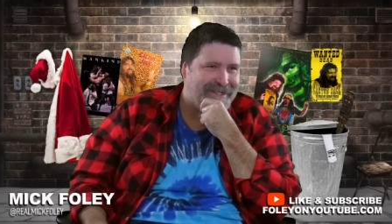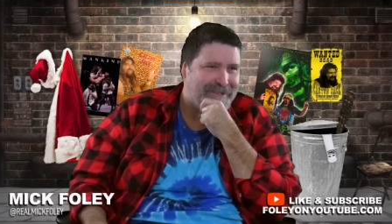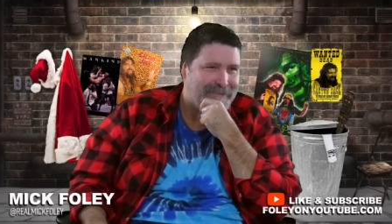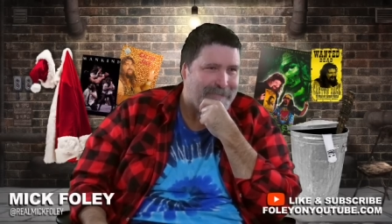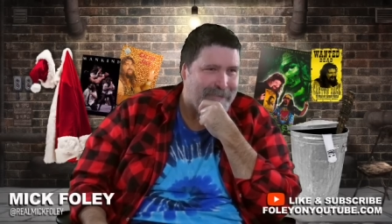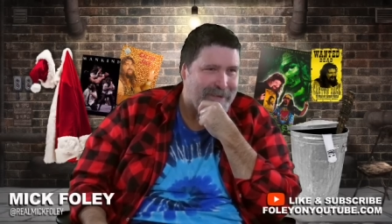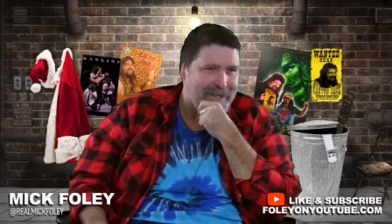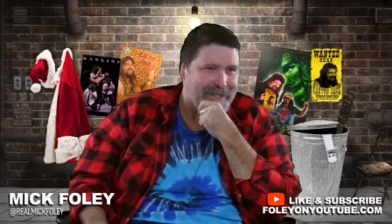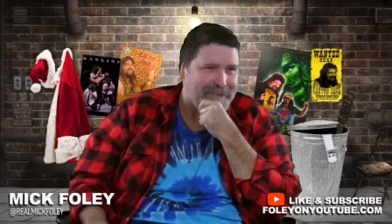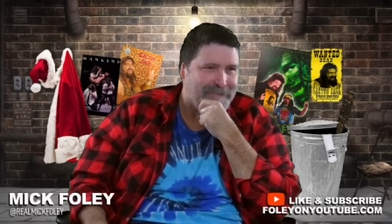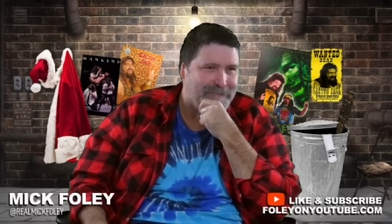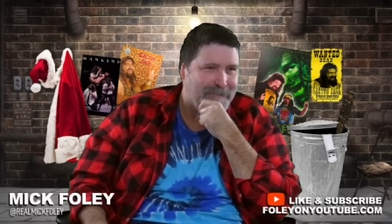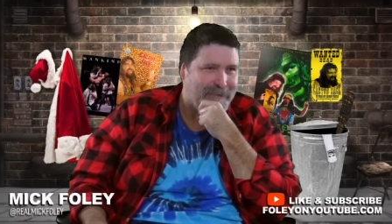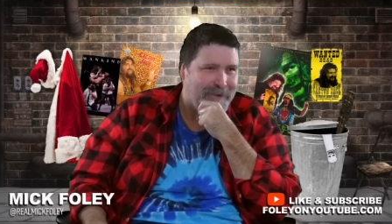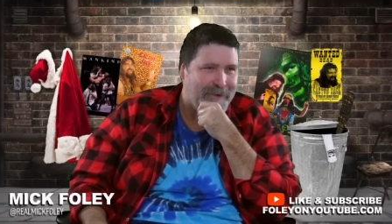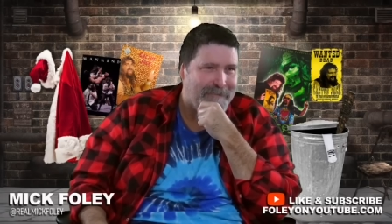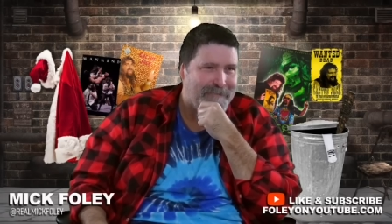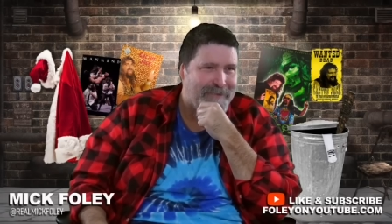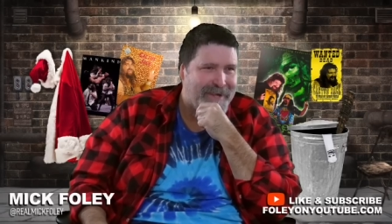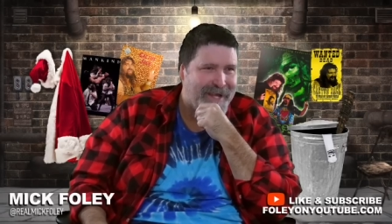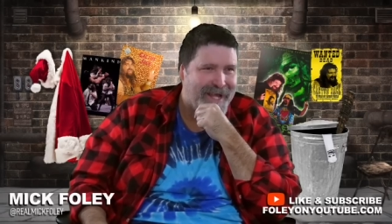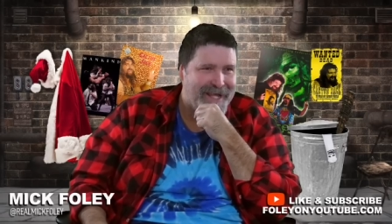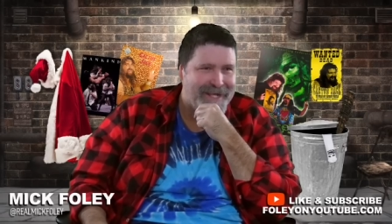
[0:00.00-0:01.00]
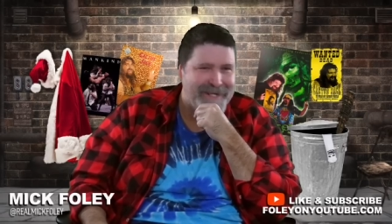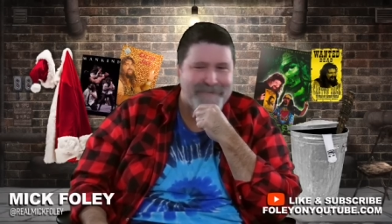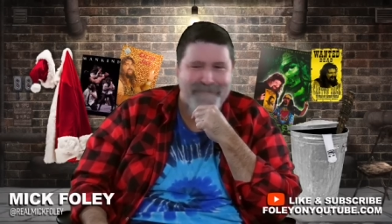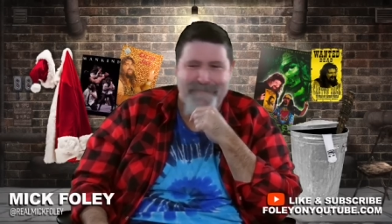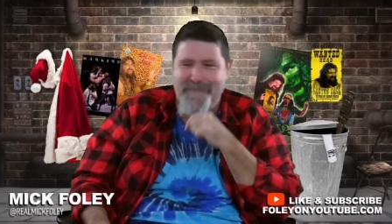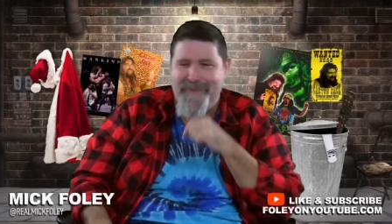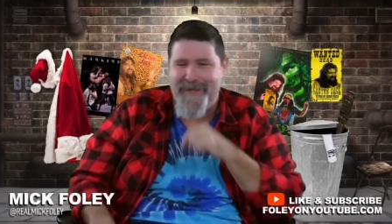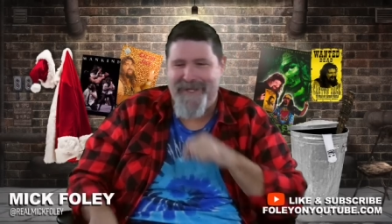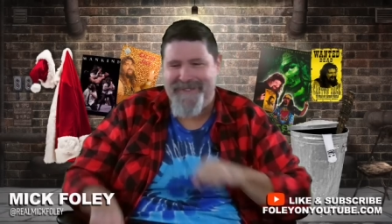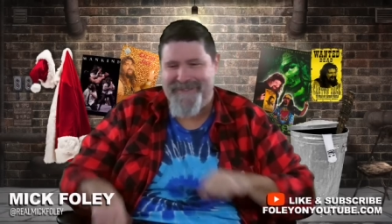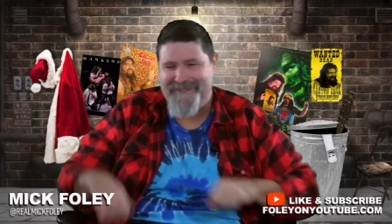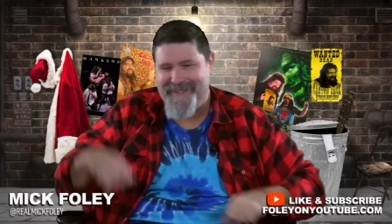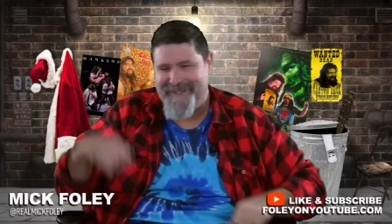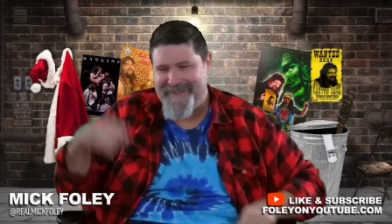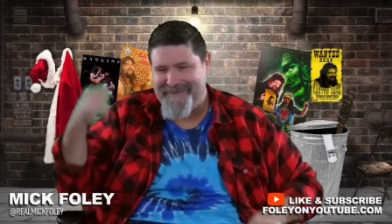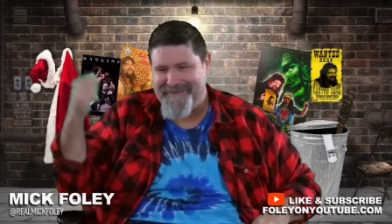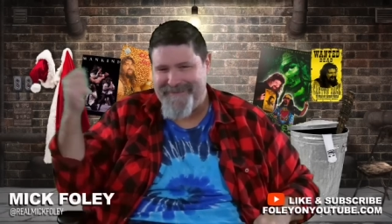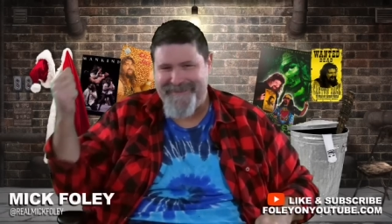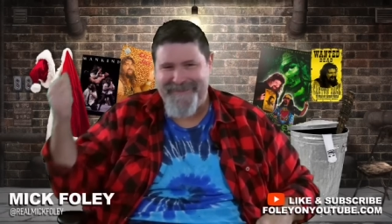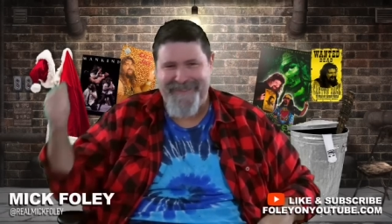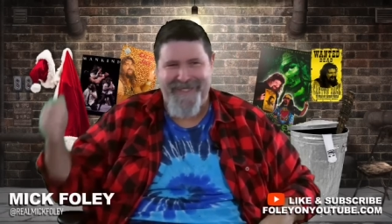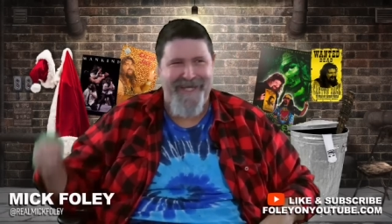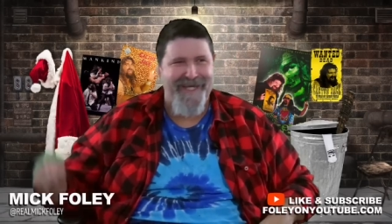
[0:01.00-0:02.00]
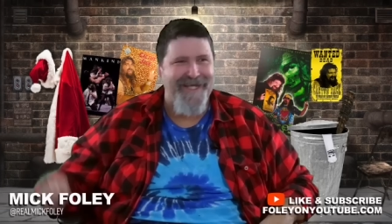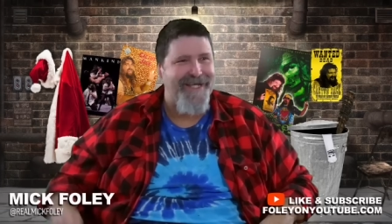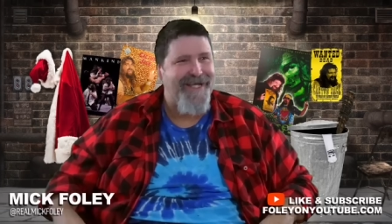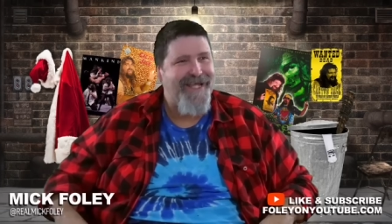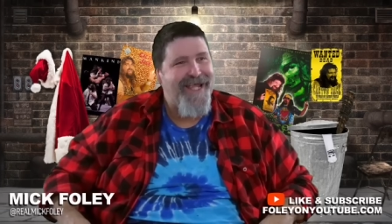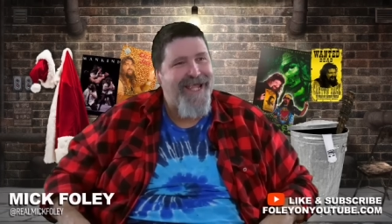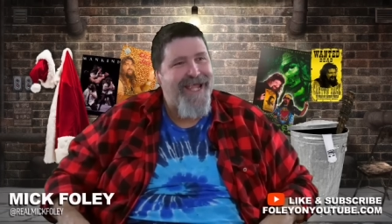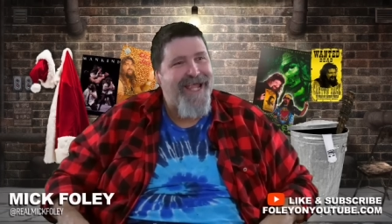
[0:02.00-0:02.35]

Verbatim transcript: baseball bat, bicycle chain."